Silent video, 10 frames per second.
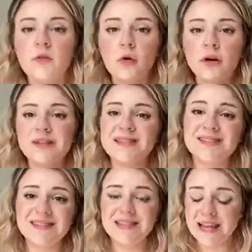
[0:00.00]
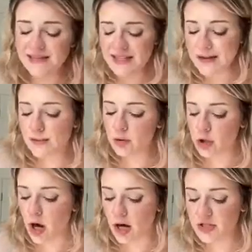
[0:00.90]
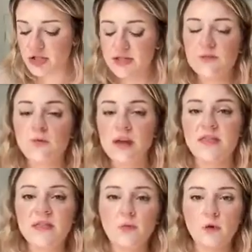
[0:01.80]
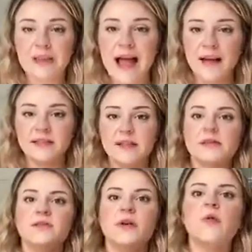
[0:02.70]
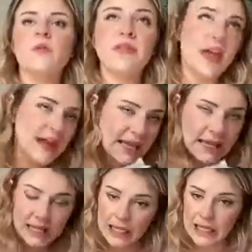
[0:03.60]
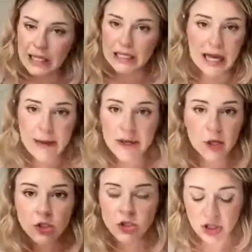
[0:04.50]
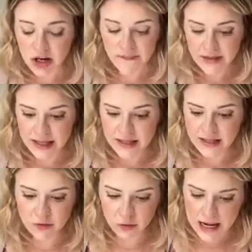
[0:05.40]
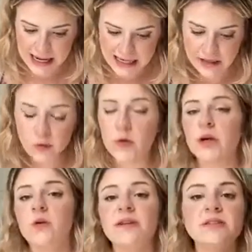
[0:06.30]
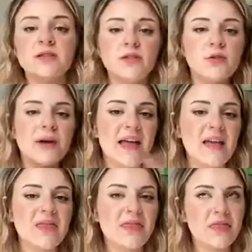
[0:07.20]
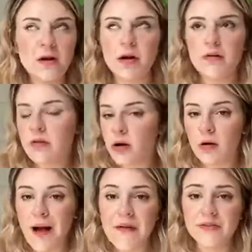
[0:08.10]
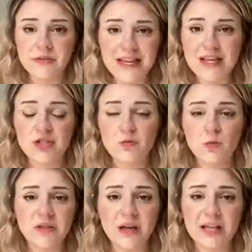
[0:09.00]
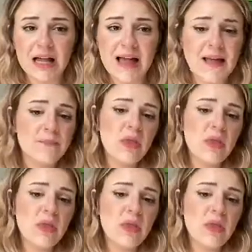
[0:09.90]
course, safety precautions with relaxing. So with any chemical service, right, we're going to do a thorough consultation with the client.